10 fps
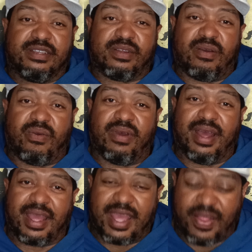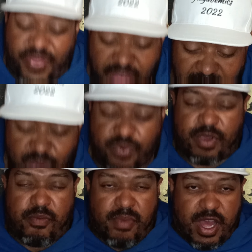So, again, thank you
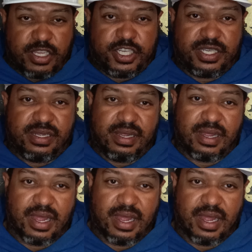very much.